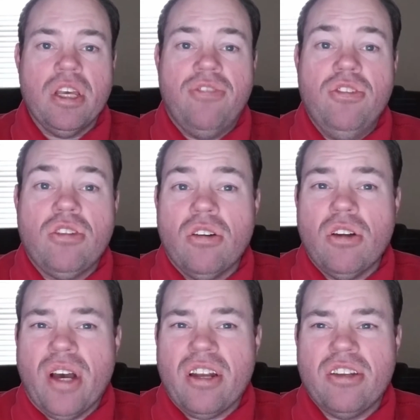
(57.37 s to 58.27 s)
If you don't know
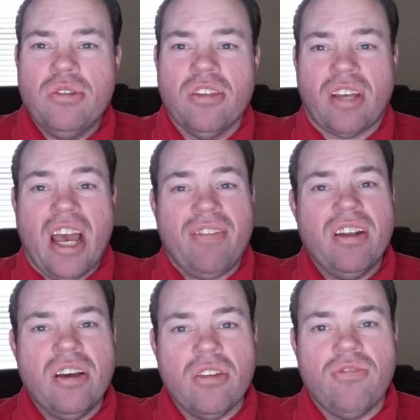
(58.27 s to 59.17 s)
how to do this, I have
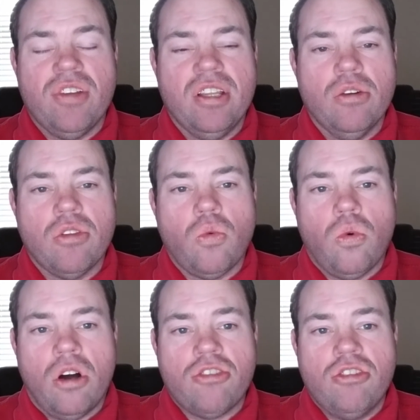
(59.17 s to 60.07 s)
another video that
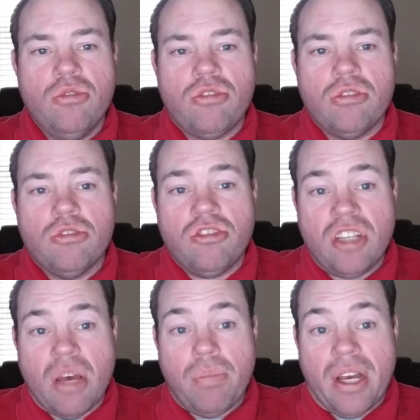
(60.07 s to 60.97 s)
walks you through
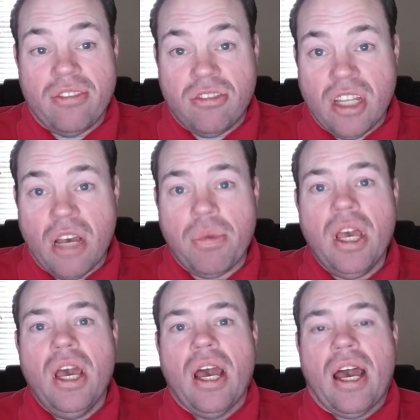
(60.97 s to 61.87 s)
step by step
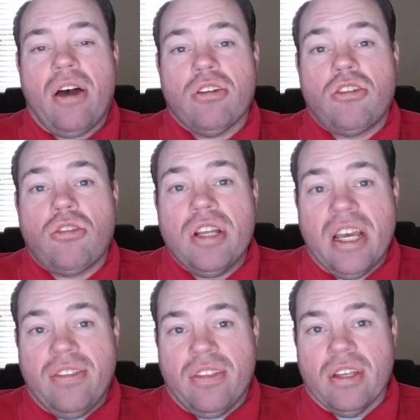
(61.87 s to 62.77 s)
how to
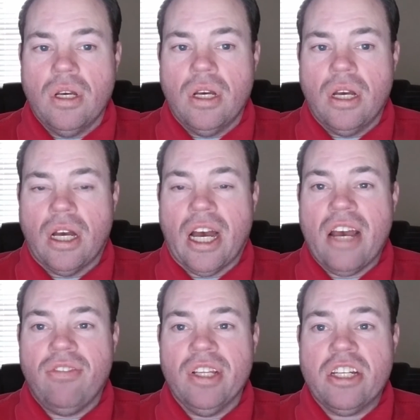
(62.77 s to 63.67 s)
create this. I
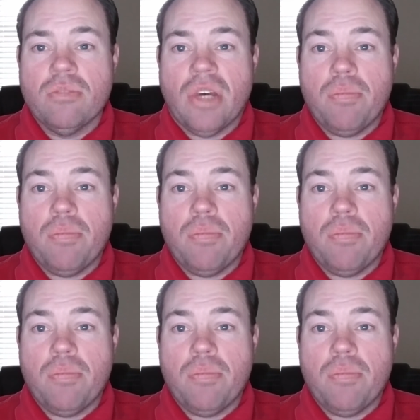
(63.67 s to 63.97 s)
have linked to my